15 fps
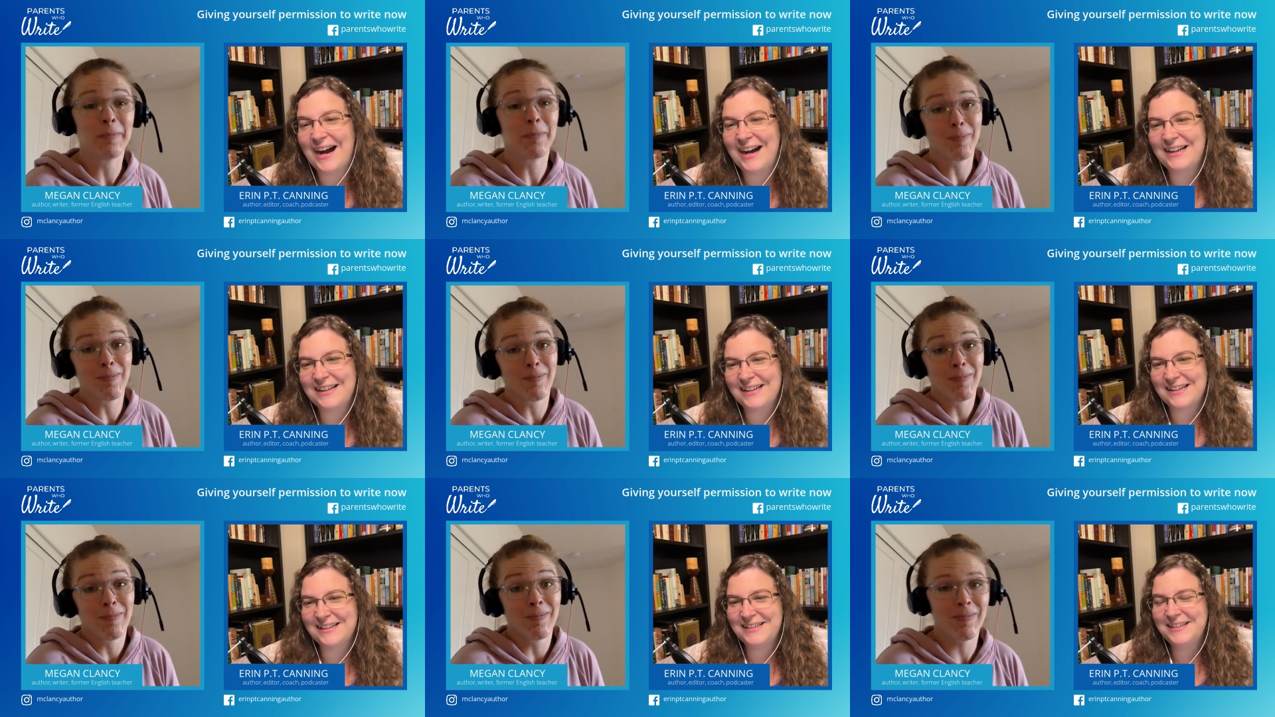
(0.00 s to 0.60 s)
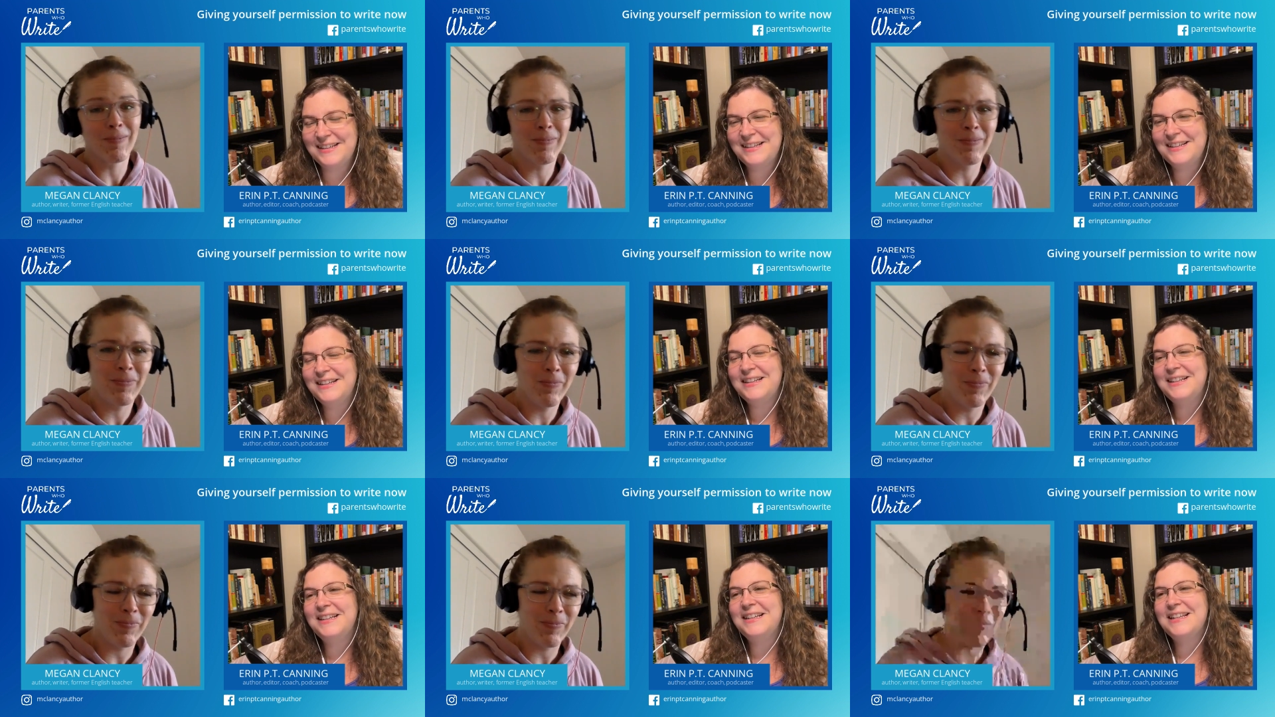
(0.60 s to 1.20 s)
Speaker 1: That's
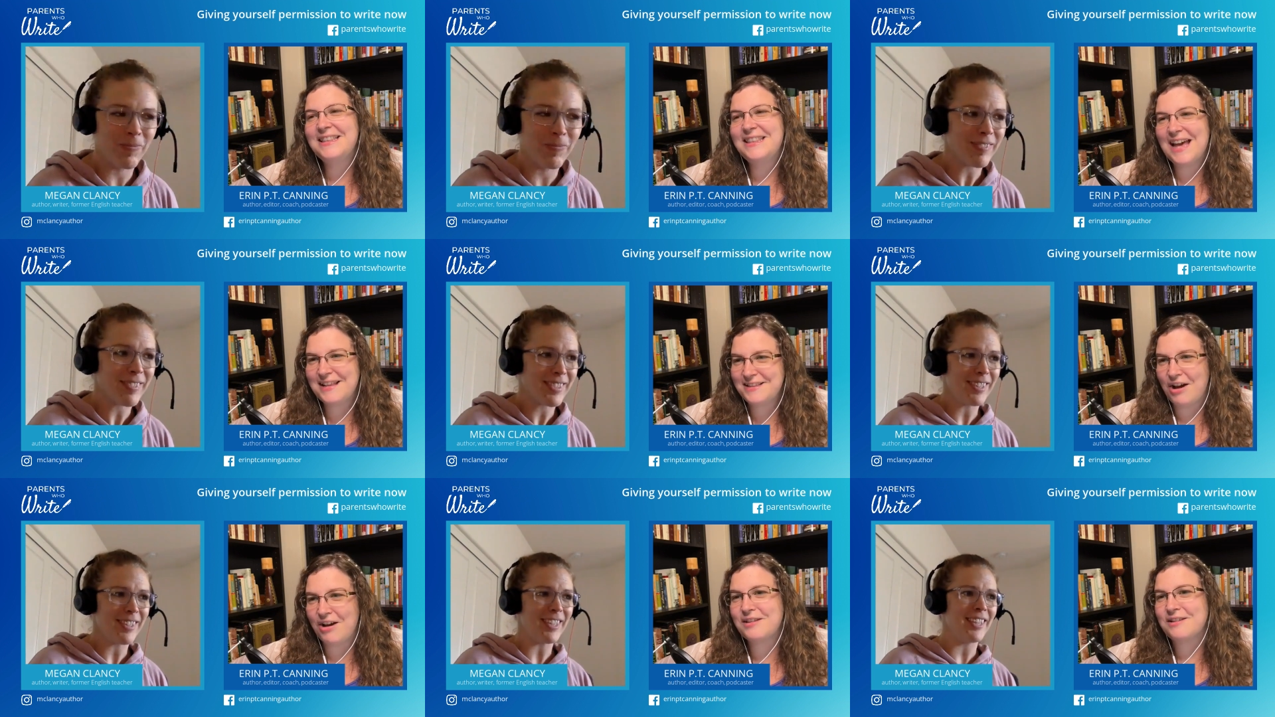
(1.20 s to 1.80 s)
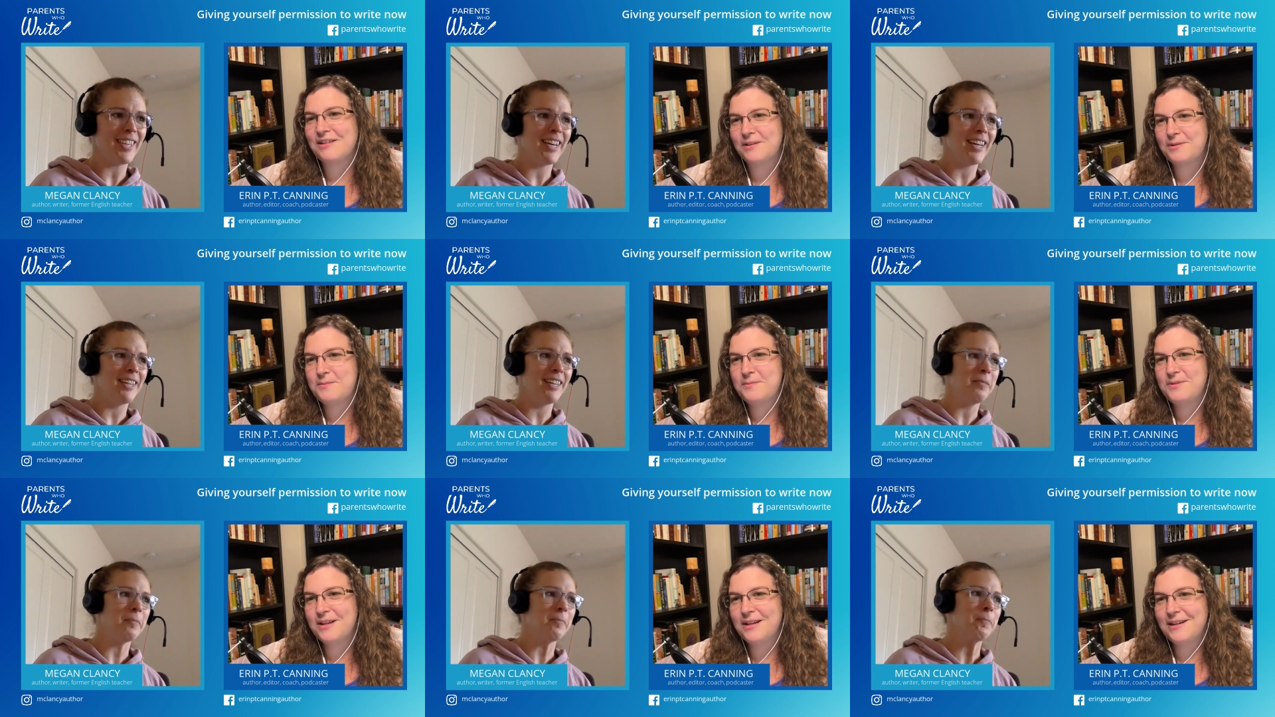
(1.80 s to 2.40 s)
awesome.
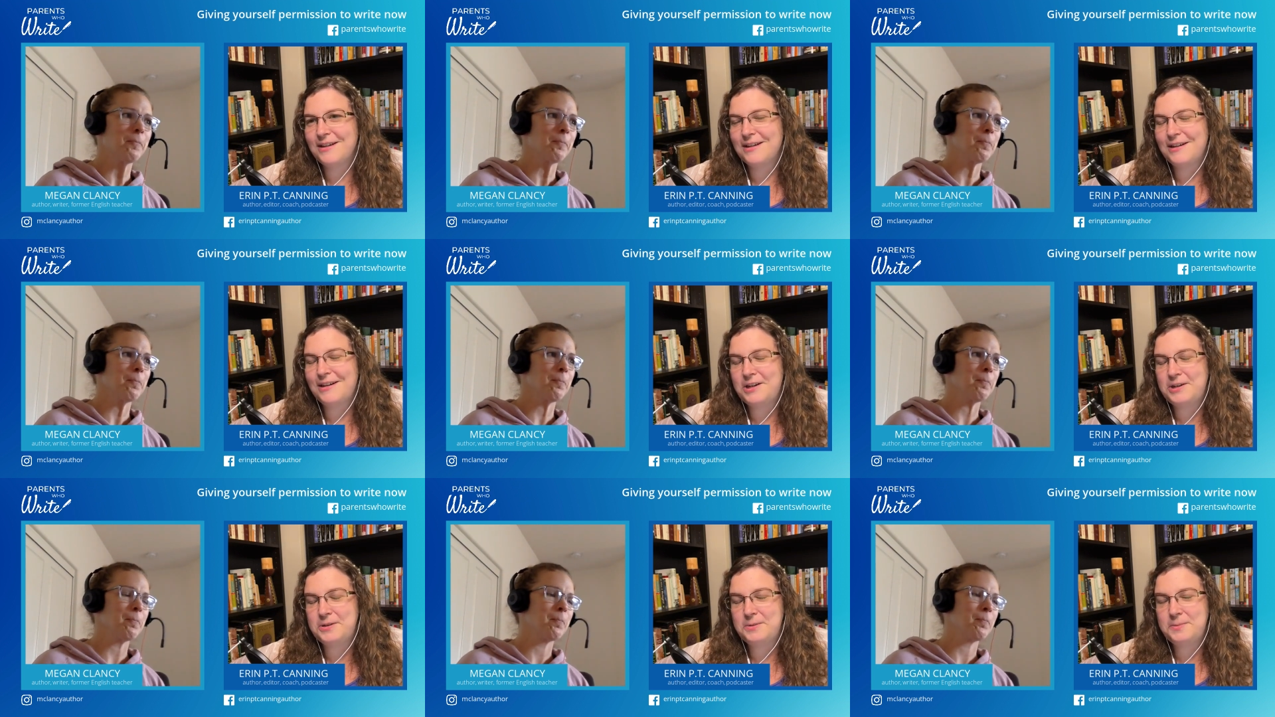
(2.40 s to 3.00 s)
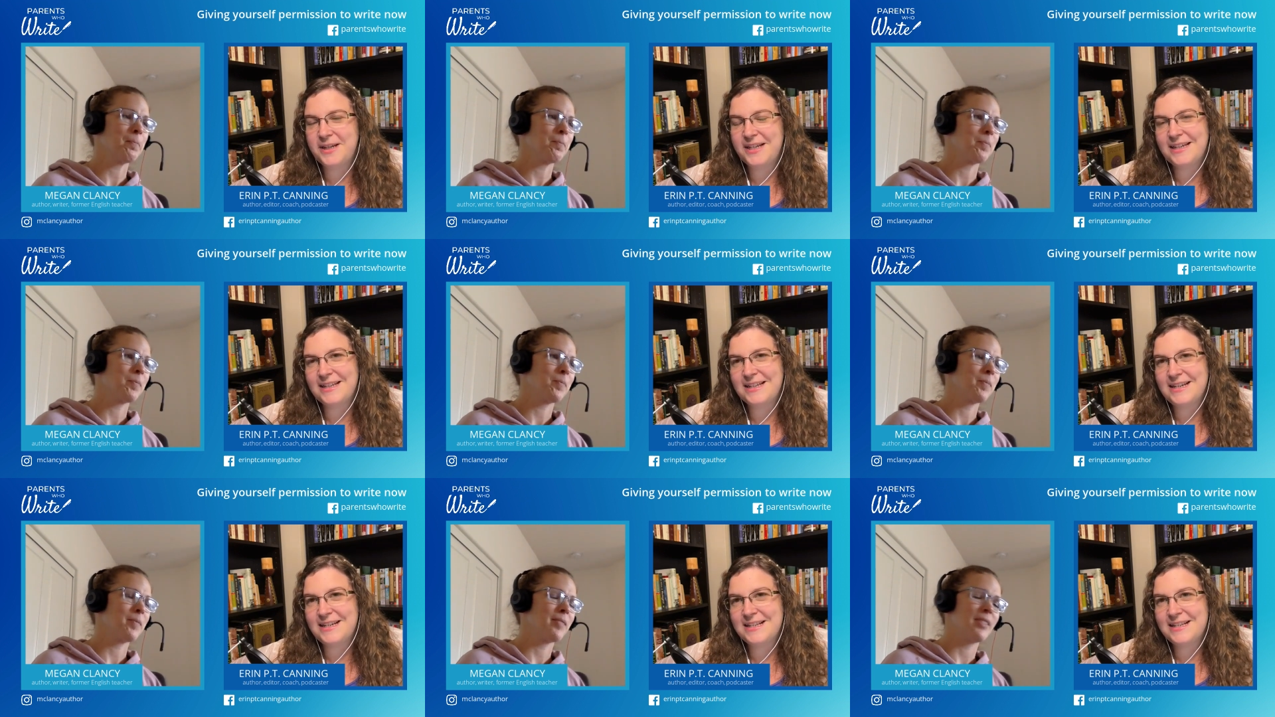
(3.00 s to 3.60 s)
Yeah. Oh my
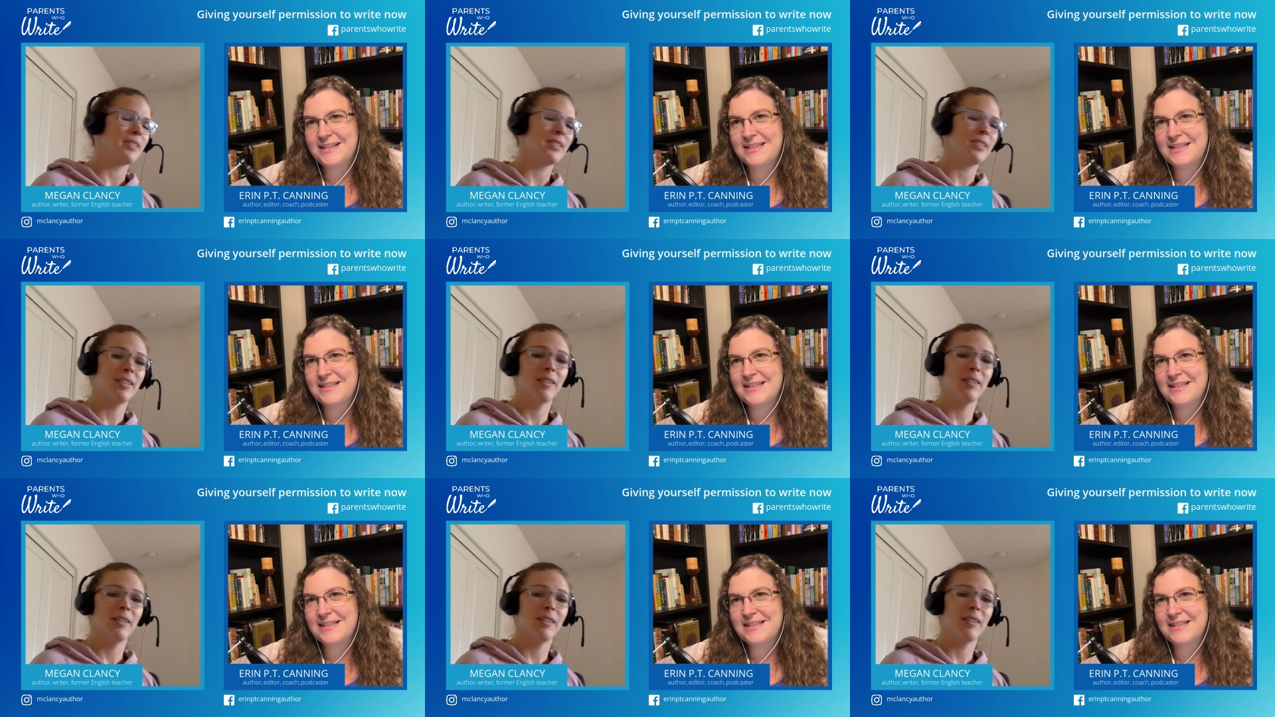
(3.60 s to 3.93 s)
goodness.